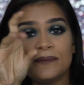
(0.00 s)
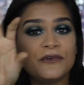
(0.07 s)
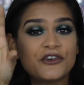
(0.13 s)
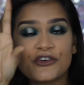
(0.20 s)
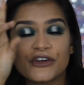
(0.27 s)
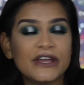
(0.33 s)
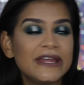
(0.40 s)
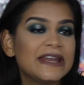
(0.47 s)

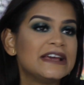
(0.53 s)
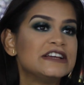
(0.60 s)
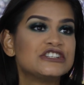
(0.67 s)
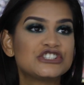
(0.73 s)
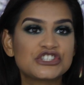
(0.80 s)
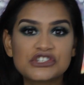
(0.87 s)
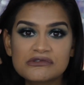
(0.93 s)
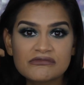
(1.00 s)

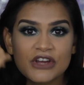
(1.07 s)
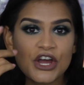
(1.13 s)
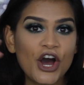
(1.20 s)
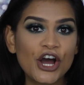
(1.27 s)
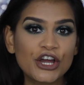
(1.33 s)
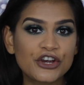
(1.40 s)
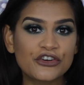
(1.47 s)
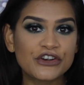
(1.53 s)
greenish
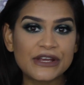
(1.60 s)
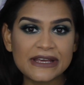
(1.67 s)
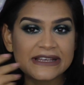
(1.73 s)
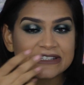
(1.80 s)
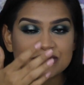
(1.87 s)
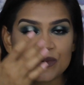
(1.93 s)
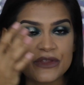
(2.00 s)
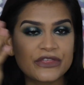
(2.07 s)
cut
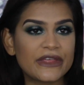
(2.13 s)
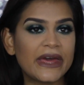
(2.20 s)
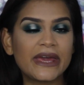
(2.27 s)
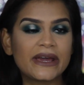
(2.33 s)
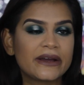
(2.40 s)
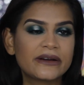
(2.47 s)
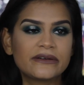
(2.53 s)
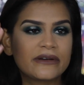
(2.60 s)
crease with
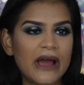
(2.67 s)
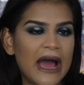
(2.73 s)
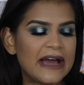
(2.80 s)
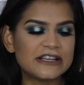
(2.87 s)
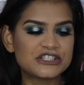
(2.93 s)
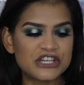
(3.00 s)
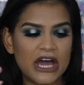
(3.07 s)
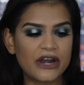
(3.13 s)
like
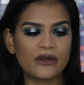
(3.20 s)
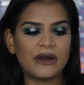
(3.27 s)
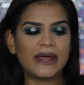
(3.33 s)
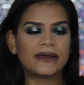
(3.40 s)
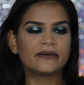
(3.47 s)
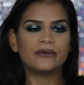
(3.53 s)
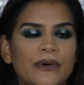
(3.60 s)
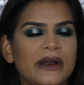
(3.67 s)
eyeshadow,
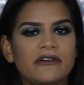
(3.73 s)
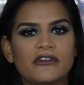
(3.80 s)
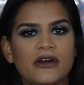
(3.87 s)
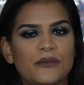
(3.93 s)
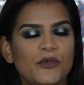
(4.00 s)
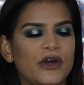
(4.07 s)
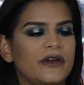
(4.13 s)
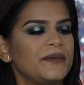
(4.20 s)
like whatever
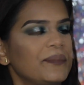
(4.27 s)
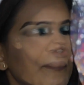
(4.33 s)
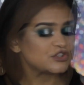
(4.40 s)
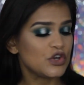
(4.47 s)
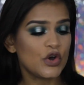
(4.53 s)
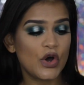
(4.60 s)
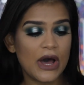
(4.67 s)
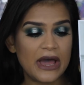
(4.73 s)
I'm wearing.
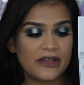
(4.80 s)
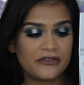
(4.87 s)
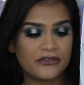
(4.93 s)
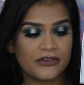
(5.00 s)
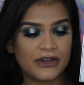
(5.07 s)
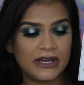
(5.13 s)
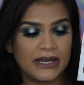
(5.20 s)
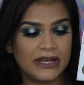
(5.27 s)
So I
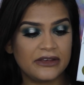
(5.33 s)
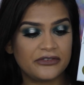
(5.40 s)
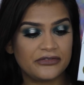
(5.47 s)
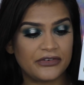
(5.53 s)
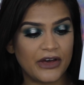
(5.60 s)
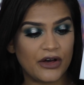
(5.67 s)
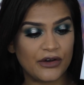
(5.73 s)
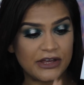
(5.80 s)
really
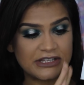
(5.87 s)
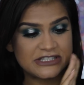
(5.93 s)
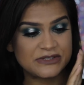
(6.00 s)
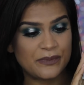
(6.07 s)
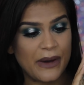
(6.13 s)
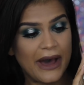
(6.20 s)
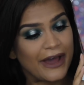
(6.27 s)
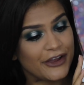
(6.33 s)
felt
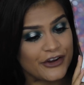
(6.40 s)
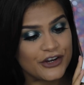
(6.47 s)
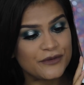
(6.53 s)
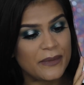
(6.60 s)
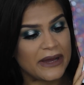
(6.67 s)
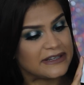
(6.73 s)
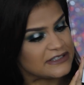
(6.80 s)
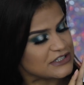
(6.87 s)
inspired
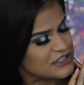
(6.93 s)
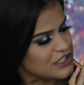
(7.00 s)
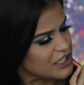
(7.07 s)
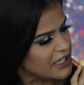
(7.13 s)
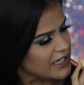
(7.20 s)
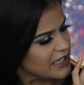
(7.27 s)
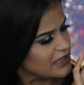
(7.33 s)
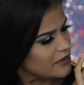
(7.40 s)
by just
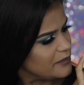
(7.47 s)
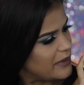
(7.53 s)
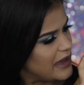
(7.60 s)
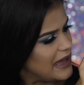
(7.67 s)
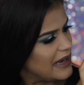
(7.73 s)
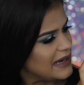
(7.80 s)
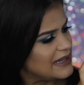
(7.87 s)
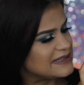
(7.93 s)
looking at the
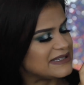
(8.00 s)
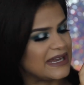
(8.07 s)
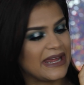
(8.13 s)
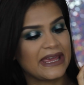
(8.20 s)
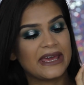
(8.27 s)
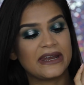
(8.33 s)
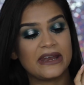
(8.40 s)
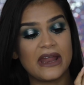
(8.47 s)
palettes, and I
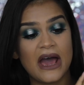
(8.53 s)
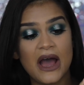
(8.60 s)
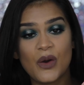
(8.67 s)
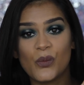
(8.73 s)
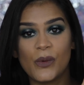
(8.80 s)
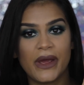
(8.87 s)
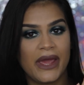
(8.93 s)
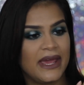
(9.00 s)

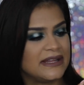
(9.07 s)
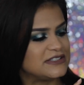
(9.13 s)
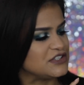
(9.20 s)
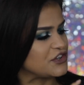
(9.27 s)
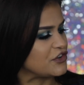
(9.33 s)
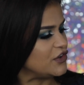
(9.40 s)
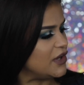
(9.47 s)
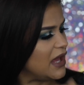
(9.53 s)
cannot wait to
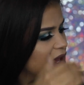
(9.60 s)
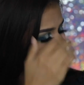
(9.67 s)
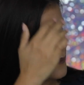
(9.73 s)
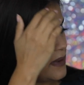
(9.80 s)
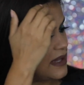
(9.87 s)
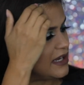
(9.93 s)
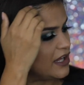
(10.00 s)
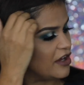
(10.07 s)
create
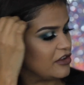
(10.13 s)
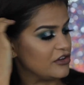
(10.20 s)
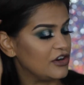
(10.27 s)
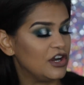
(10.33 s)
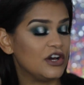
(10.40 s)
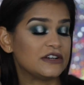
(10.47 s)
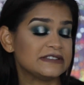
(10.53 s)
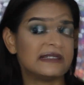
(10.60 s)
many other
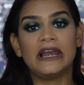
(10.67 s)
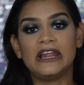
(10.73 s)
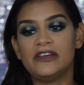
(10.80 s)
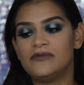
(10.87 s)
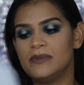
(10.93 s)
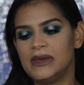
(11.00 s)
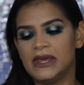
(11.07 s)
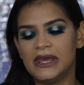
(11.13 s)
looks. Leave
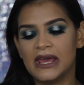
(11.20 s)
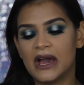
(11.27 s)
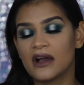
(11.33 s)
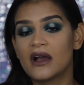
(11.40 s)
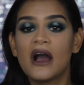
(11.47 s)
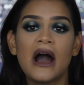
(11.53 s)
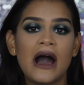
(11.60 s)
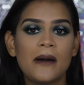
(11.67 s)
me a
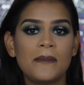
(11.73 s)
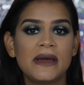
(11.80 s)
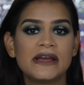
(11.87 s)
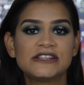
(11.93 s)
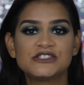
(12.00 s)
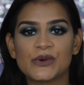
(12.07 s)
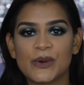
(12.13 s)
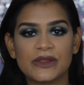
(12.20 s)

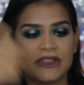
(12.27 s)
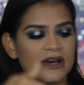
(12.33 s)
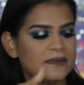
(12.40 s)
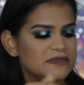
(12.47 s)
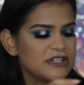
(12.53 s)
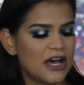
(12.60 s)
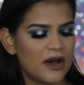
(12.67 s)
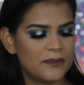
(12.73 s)
comment or a
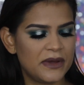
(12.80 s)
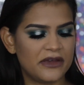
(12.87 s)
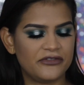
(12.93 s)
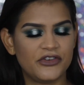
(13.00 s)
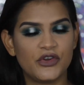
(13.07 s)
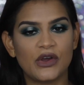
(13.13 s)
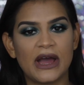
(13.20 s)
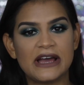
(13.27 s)
thumbs up if
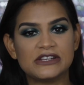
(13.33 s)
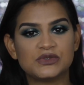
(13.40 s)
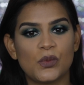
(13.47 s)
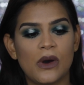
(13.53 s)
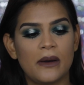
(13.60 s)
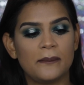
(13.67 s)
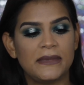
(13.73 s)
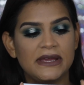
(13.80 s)
you guys
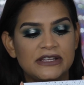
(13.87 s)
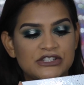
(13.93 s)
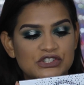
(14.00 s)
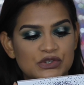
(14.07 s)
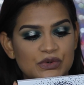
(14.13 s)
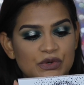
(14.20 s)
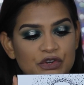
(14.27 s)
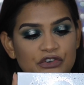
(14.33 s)
want me
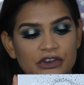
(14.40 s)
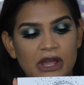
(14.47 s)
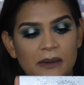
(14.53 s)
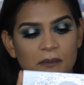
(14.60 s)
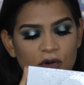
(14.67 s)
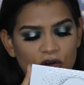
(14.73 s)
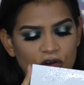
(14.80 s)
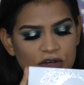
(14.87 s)
to create
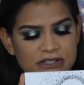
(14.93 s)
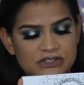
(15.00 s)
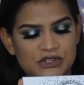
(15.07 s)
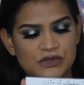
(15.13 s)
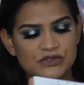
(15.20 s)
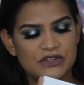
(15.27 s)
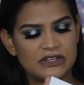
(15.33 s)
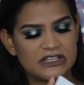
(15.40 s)
more looks
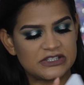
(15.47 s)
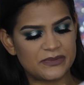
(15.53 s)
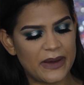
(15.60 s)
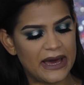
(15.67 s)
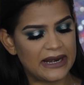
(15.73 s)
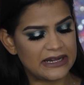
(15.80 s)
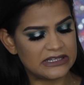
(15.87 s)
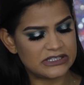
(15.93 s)
using this
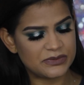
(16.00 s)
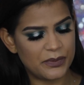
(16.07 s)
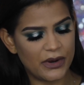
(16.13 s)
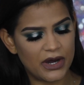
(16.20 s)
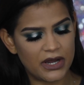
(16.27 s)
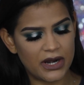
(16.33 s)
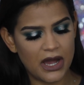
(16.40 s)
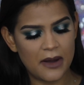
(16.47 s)
palette.
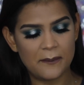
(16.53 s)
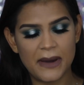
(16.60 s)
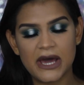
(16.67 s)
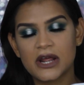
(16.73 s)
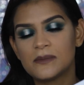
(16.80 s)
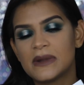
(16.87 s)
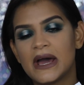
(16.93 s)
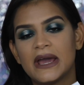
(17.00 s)
But
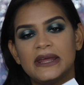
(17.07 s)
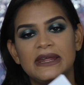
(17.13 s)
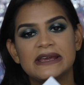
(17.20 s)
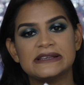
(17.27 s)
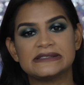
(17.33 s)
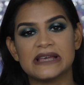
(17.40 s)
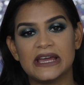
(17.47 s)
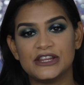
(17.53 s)
bottom line
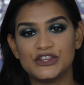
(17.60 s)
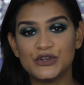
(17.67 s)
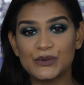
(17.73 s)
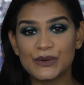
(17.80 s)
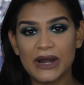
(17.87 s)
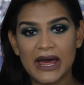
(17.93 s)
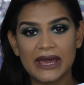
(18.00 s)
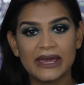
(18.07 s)
is I
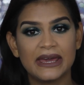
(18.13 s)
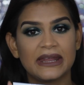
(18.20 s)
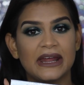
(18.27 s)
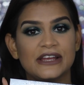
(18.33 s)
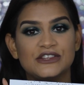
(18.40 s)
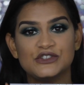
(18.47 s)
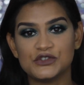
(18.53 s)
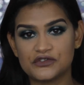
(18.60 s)
do like it,
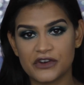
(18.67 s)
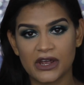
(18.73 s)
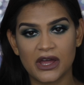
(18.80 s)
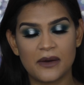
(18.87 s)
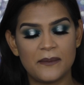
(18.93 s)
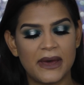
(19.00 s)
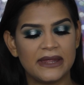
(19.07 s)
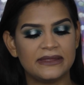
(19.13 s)
I do
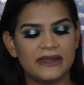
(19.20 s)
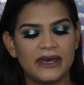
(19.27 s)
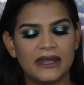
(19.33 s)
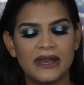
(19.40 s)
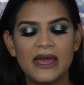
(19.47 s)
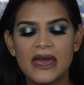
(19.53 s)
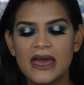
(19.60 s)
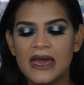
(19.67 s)
recommend
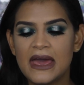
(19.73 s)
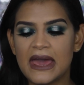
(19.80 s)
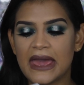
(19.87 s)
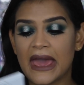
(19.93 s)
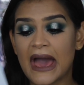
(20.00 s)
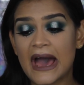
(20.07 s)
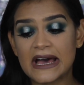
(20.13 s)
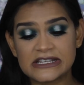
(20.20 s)
it.
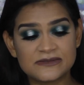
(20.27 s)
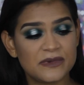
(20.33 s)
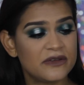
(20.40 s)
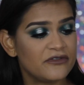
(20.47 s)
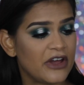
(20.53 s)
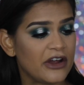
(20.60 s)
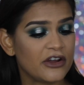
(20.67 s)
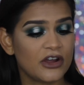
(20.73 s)
It has been
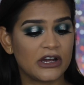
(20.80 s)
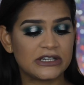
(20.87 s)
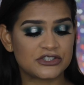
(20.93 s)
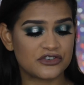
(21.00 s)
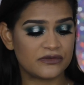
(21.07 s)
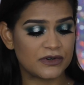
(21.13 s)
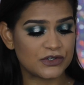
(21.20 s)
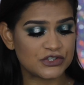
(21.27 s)
very
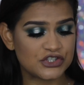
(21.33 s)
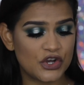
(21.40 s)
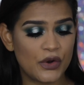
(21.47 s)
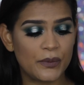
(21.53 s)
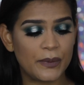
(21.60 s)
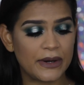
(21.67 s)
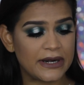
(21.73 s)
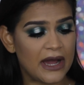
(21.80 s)

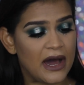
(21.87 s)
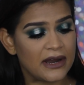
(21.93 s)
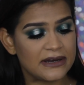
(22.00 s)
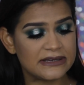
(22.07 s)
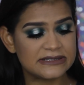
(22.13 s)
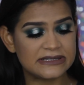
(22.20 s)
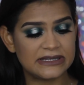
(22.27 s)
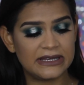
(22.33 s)
controversial, but
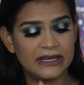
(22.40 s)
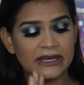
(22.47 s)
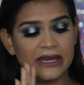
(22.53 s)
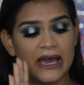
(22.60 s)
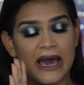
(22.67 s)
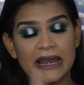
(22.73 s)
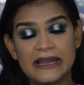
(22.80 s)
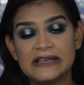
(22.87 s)
honestly,
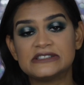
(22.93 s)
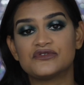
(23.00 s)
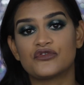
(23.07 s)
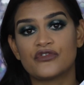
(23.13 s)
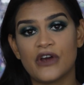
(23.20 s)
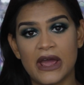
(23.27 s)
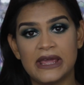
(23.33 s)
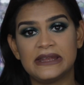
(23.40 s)
at least
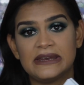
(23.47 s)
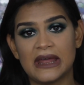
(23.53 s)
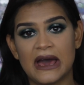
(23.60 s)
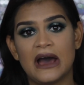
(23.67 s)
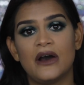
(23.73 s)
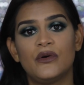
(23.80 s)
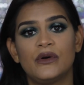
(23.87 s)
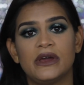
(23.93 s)
right
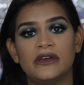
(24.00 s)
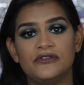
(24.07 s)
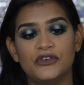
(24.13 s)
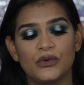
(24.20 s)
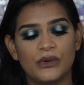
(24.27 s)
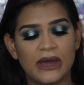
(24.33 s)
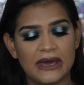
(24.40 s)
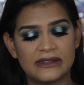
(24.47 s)
now, if
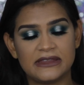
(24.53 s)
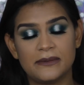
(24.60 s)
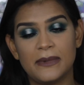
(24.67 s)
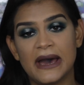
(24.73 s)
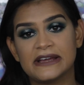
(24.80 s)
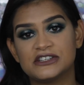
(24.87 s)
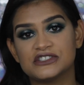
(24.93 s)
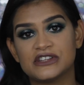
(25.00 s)
you get the
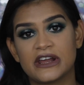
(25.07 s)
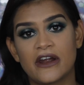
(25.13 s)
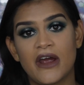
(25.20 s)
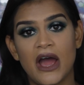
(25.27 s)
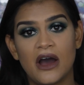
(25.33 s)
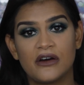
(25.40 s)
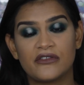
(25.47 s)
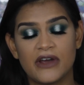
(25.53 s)
badges that are
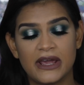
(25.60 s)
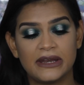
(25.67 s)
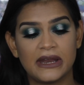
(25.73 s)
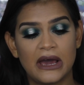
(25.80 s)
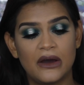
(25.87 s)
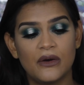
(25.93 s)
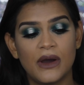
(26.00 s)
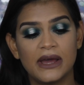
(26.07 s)
out right
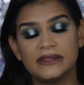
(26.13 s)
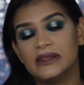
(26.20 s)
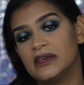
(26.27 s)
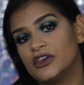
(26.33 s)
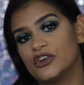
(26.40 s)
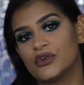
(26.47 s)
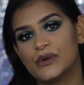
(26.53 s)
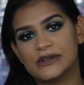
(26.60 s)
now, I
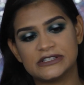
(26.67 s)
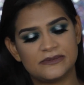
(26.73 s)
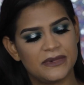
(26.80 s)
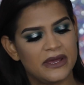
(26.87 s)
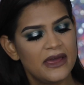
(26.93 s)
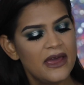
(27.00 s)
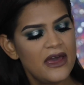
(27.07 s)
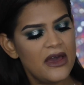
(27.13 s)
think you're going to
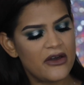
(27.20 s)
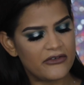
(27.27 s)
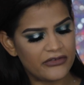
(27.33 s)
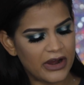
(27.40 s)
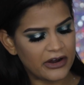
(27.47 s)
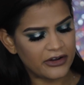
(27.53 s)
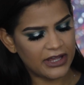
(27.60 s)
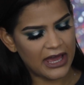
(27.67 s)
be
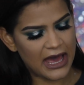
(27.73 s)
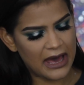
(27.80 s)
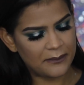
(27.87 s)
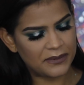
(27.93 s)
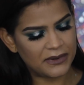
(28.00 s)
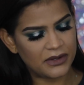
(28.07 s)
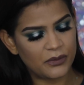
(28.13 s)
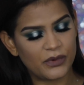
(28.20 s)
very
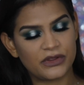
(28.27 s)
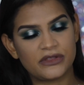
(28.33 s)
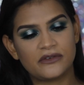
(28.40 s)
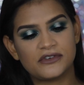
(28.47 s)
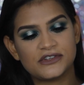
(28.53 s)
happy with the